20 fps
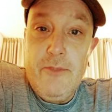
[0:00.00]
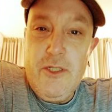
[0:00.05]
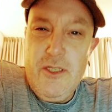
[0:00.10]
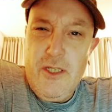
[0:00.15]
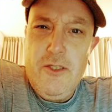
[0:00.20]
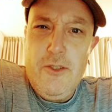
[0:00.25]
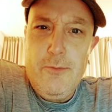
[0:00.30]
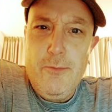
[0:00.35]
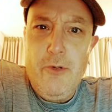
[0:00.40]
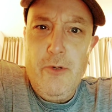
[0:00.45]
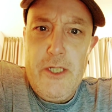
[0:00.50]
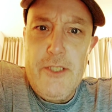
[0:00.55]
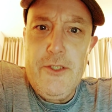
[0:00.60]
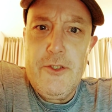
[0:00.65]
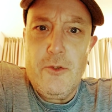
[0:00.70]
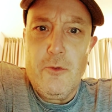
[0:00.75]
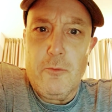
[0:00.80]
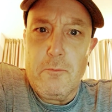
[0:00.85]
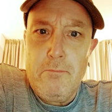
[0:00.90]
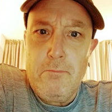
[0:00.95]
It's
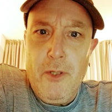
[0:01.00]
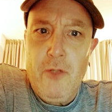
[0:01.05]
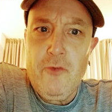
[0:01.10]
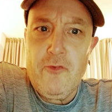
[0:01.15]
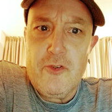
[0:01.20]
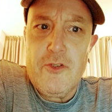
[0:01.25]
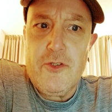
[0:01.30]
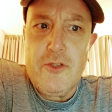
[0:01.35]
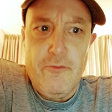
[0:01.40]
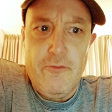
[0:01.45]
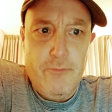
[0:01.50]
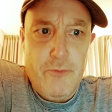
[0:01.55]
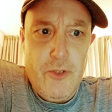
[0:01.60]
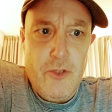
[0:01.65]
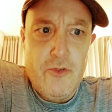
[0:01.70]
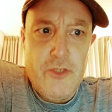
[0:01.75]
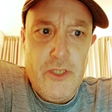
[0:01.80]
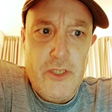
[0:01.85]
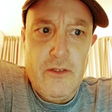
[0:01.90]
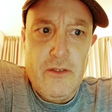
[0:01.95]
inspirational, positive
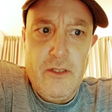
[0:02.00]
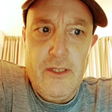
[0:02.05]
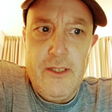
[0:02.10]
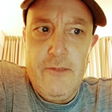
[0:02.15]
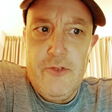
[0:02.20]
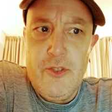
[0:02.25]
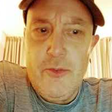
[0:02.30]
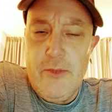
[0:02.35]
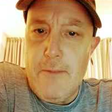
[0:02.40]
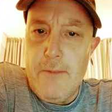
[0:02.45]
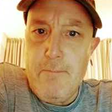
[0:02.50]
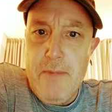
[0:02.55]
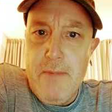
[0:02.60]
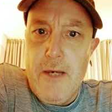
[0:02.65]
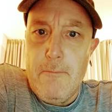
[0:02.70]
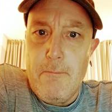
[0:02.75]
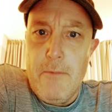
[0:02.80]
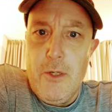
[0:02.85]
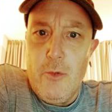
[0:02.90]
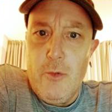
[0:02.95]
music that leaves you in a
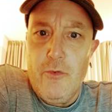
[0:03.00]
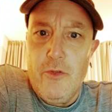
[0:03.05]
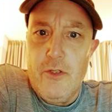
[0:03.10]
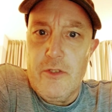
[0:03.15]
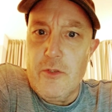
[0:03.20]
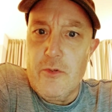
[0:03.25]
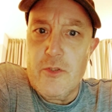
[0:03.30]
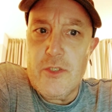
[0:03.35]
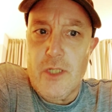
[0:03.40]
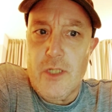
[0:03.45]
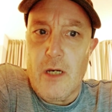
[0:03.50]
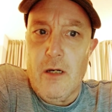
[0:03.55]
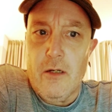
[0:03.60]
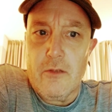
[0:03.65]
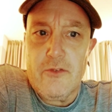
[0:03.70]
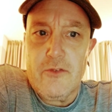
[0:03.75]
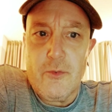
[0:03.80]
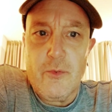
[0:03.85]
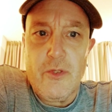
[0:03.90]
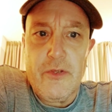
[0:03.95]
better mood than you
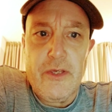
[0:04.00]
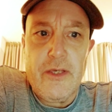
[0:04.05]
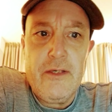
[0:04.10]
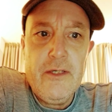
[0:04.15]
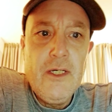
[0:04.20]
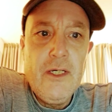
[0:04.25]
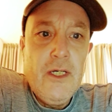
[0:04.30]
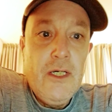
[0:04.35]
started with it.